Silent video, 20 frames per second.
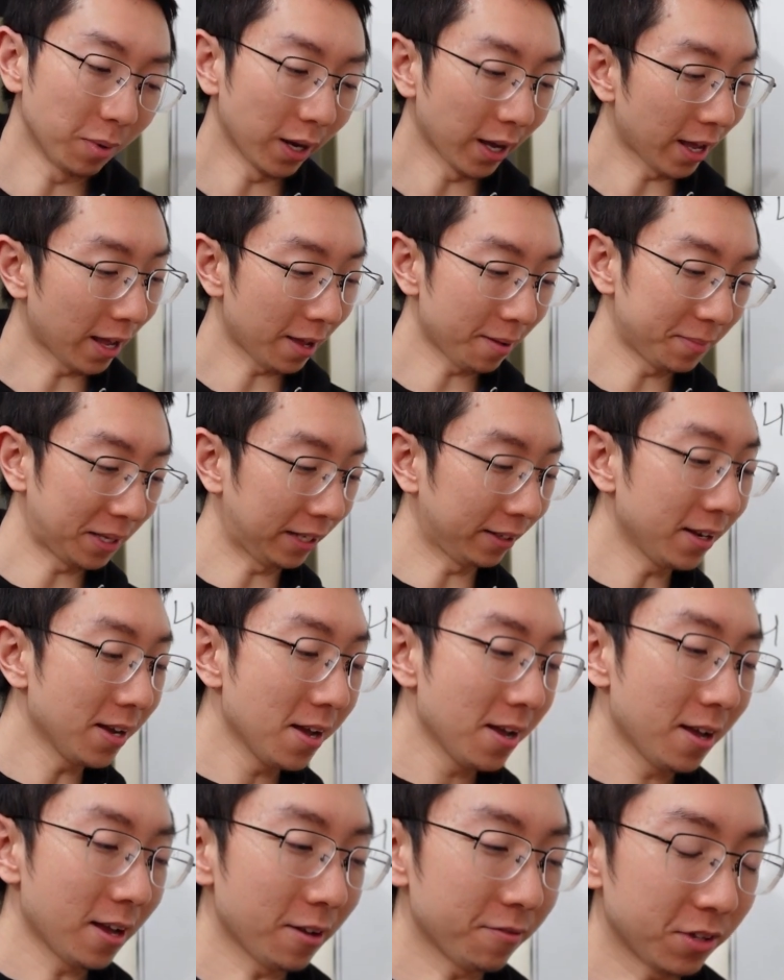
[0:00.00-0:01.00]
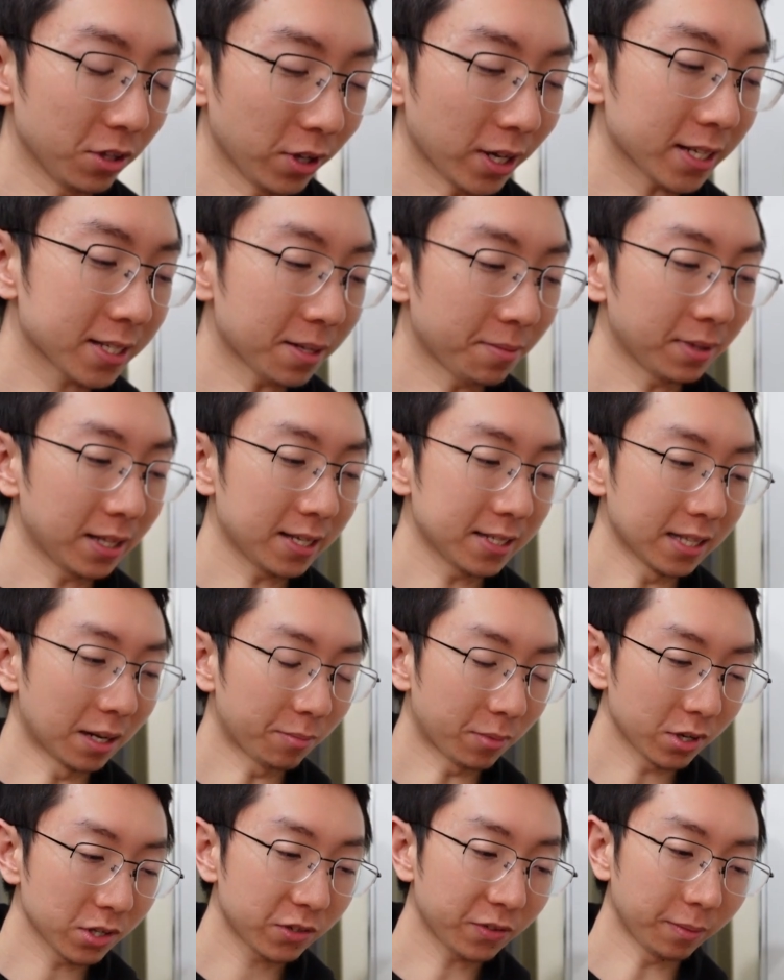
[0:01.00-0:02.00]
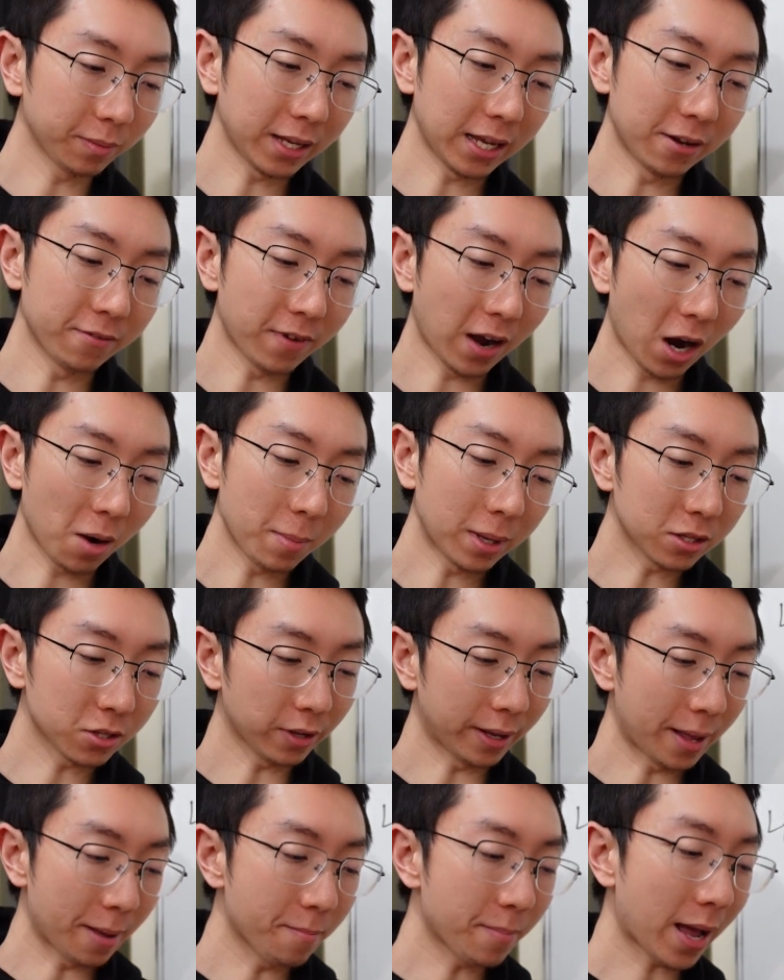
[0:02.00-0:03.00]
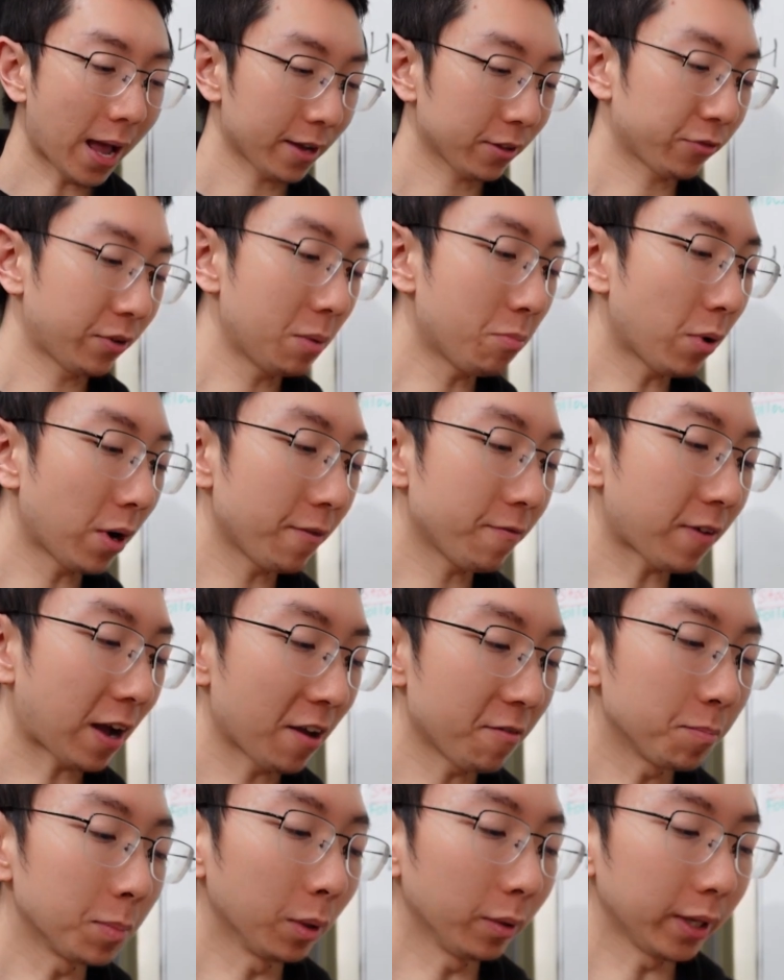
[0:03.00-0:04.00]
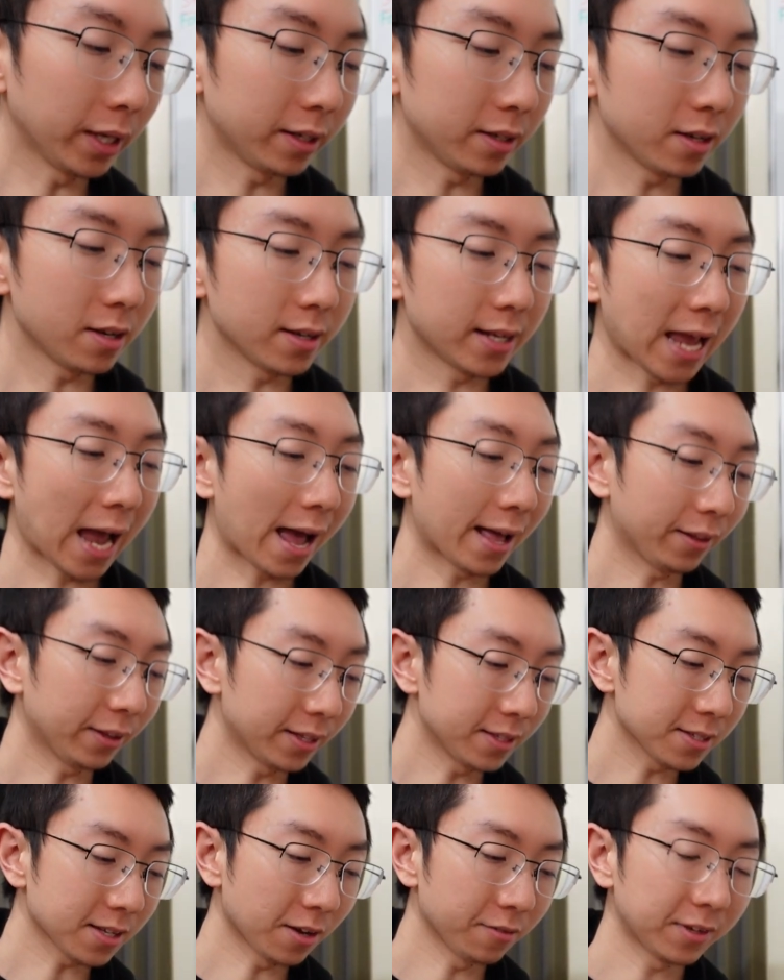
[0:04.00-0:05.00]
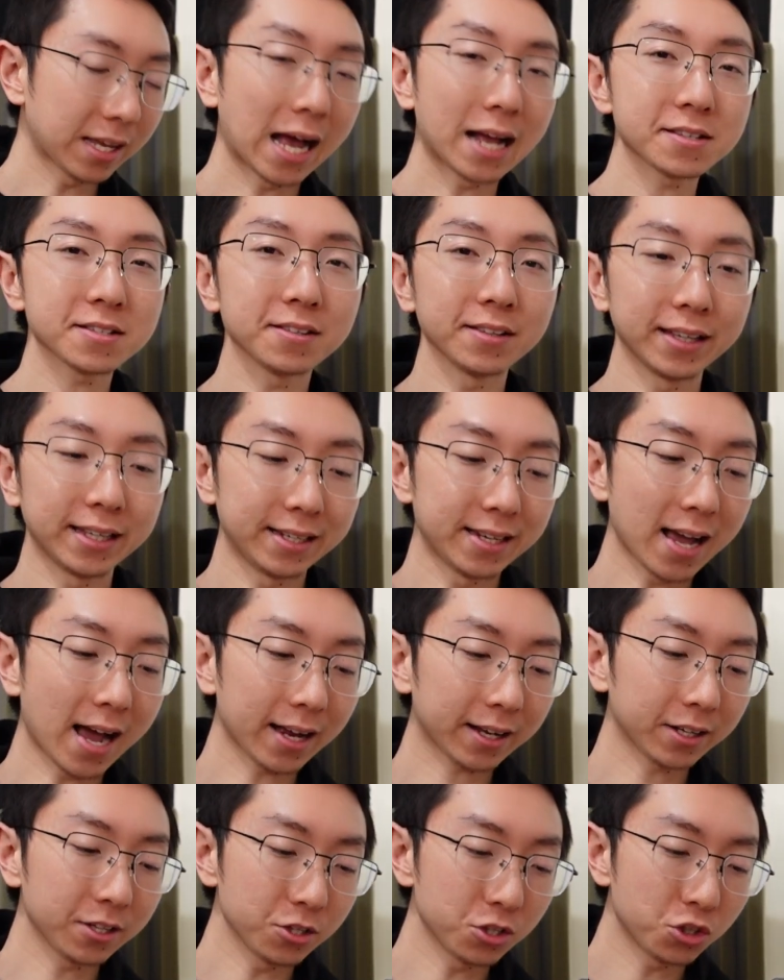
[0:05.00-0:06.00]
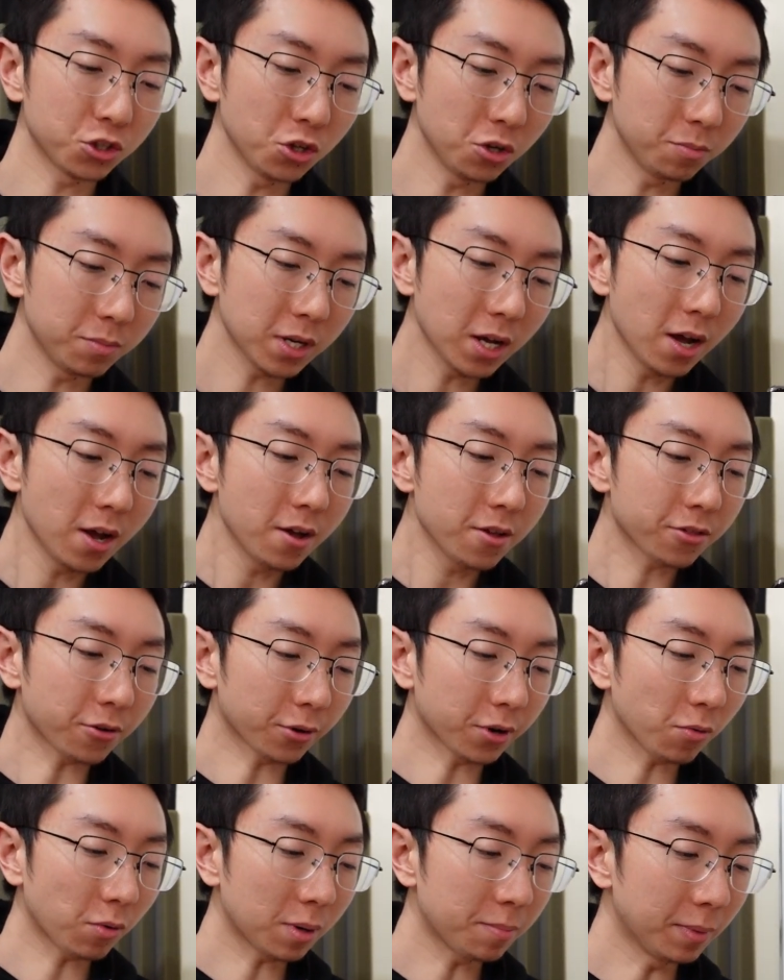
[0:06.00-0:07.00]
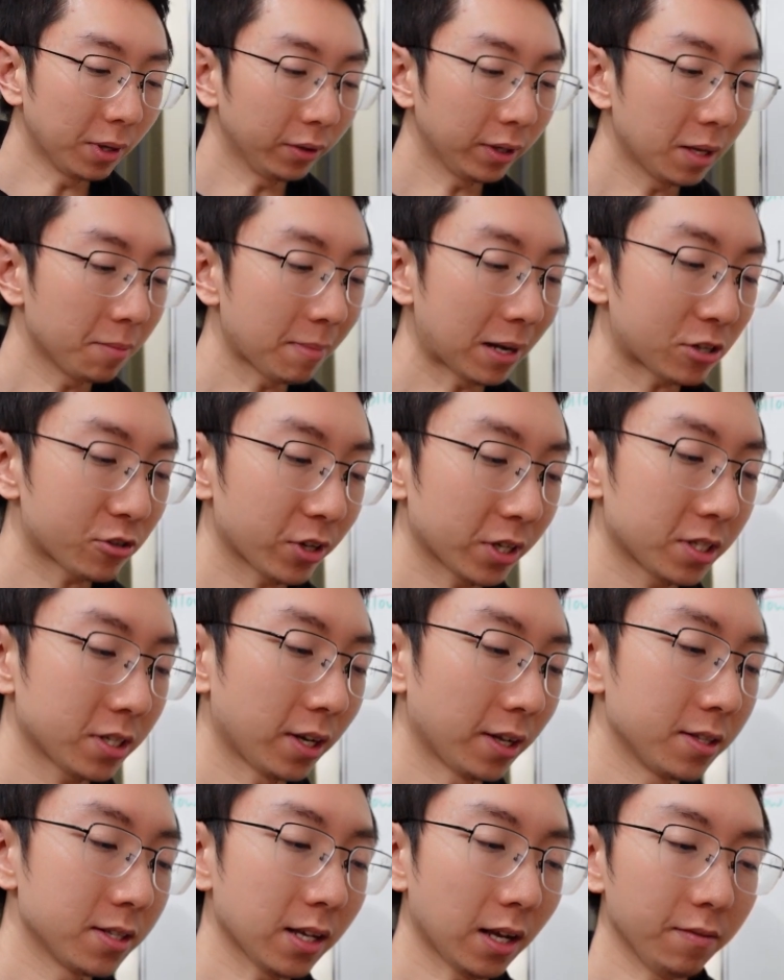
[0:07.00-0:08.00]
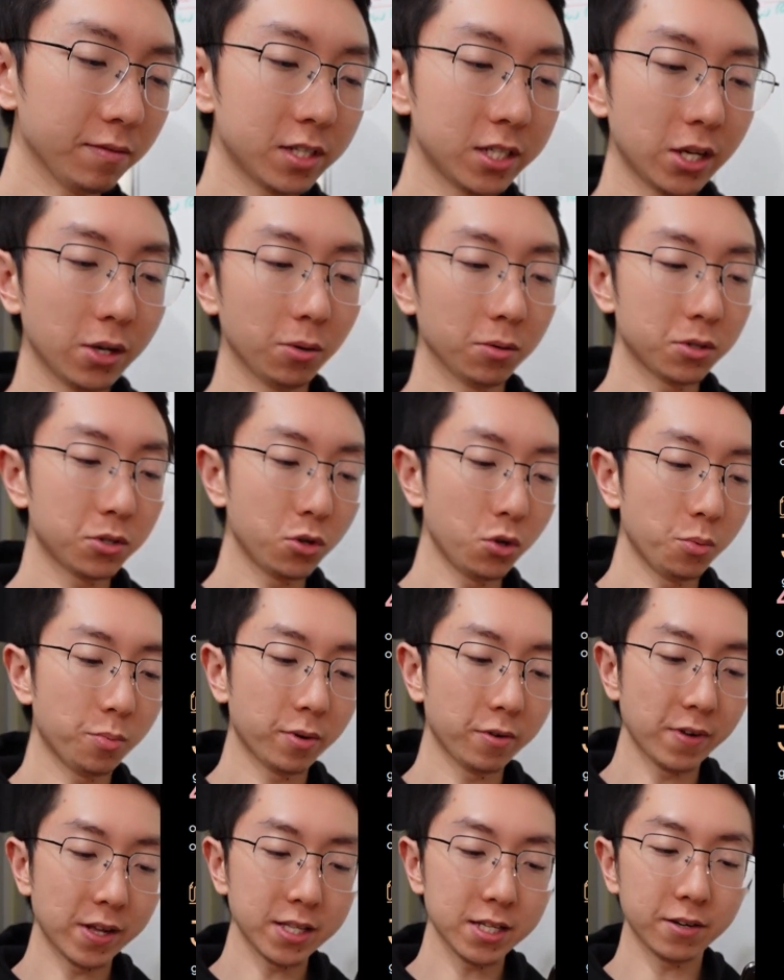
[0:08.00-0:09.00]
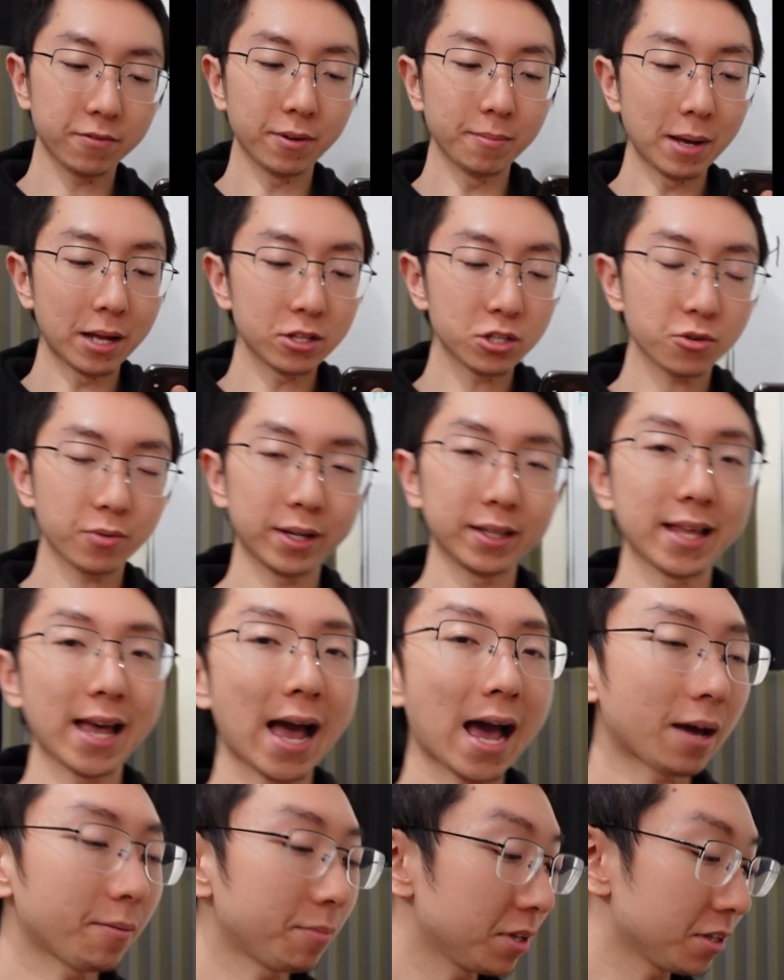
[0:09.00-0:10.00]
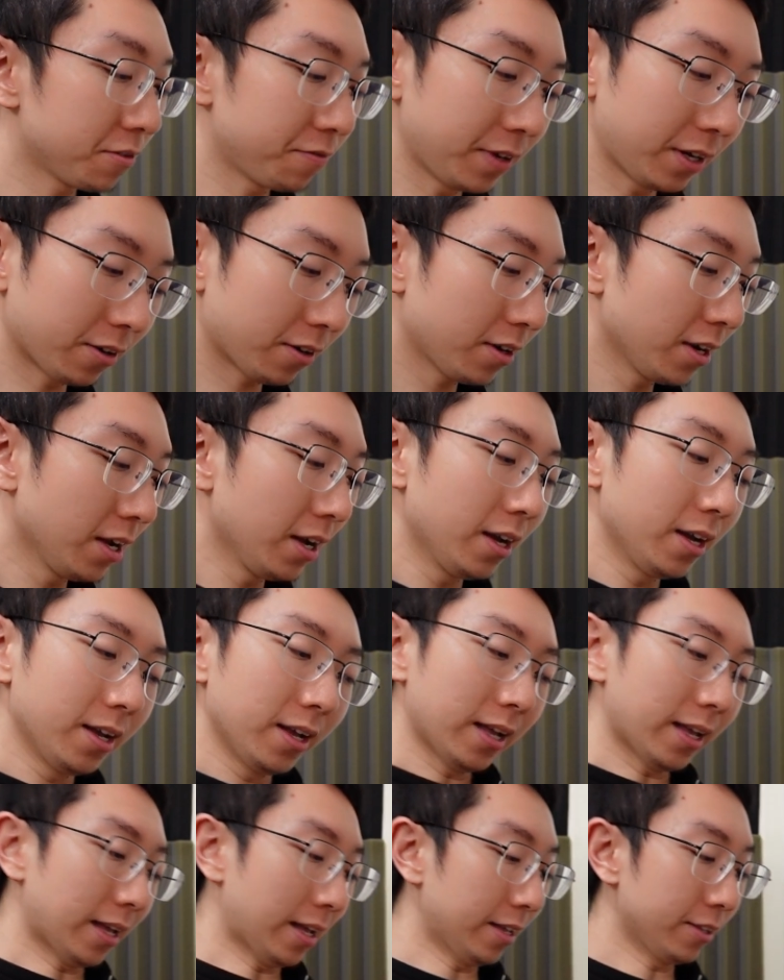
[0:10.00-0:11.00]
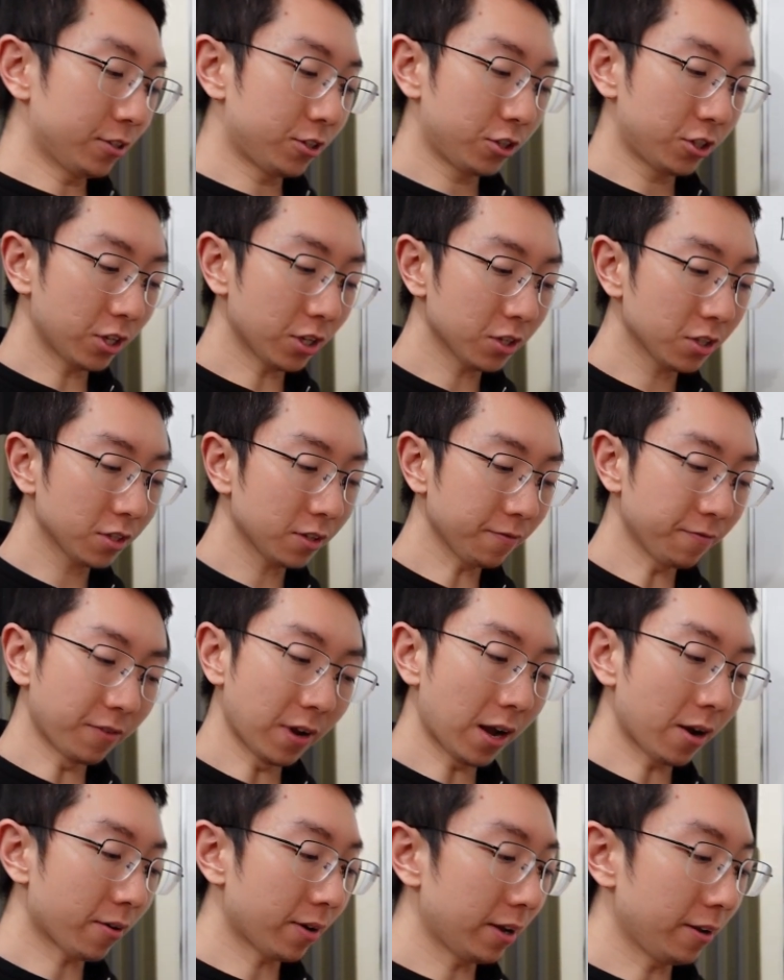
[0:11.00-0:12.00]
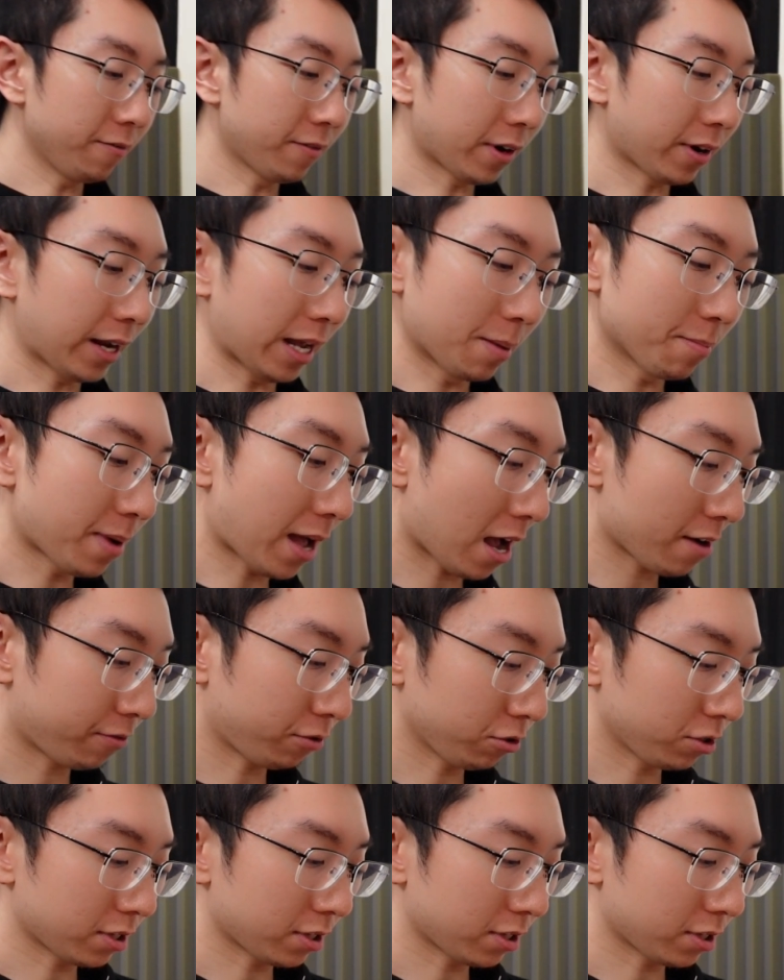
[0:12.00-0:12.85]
but I mean, if you look at some of these numbers from the environmental impact, 3.5 billion gallons of gasoline not consumed, 31 million metric tons of CO2 prevented from entering the atmosphere. It's just very, very impactful